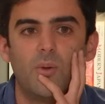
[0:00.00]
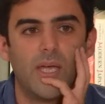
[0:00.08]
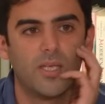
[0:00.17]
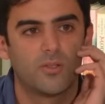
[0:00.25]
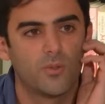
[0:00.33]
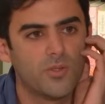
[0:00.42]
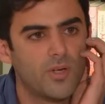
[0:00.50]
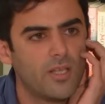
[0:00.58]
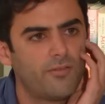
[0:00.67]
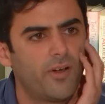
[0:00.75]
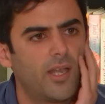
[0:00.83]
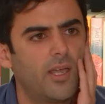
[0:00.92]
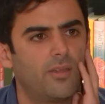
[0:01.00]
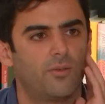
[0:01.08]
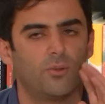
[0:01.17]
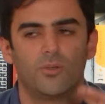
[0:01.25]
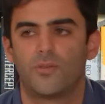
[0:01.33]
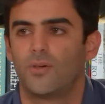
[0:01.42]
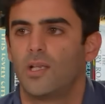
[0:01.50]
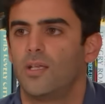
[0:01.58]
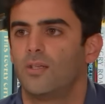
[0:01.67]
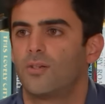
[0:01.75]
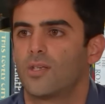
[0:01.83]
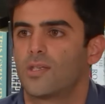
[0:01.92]
Anyway, it was really fun, I thought,
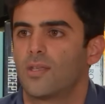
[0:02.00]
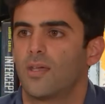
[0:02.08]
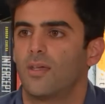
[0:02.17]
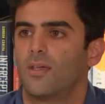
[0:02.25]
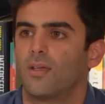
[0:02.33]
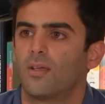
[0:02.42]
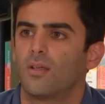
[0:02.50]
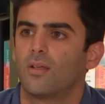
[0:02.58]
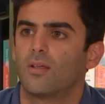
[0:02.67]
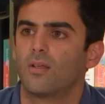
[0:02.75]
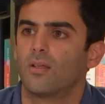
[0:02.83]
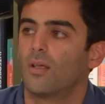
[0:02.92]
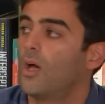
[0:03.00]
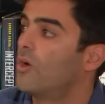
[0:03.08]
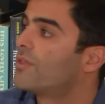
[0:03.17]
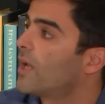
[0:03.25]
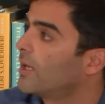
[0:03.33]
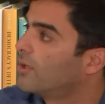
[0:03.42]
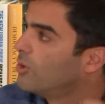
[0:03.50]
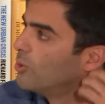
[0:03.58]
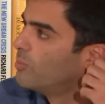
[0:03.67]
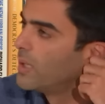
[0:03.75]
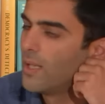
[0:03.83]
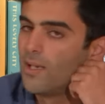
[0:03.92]
really interesting. Oh, thank
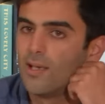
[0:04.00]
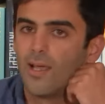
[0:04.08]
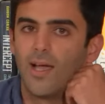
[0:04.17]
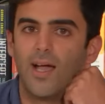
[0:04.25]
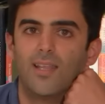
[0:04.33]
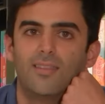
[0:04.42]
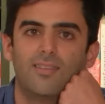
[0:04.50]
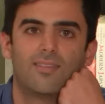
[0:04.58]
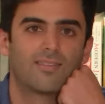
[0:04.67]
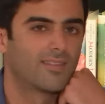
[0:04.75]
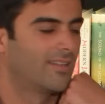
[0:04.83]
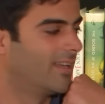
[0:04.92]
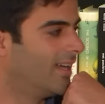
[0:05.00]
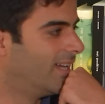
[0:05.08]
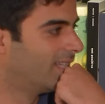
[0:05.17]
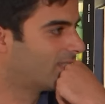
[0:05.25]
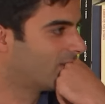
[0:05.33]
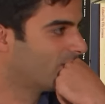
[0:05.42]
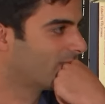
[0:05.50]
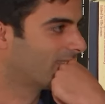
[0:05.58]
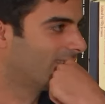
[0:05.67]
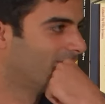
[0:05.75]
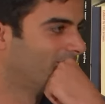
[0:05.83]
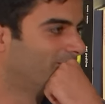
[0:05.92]
you, Bill and
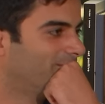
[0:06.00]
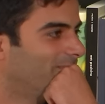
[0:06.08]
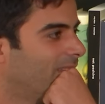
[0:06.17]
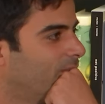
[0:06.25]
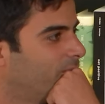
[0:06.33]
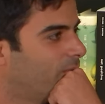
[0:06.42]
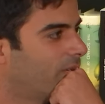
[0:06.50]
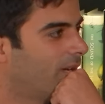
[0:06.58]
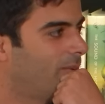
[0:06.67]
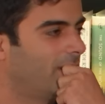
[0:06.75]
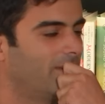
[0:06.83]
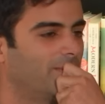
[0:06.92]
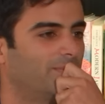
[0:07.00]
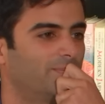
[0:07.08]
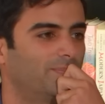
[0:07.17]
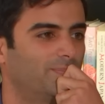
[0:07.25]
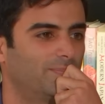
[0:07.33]
Susan, for coming.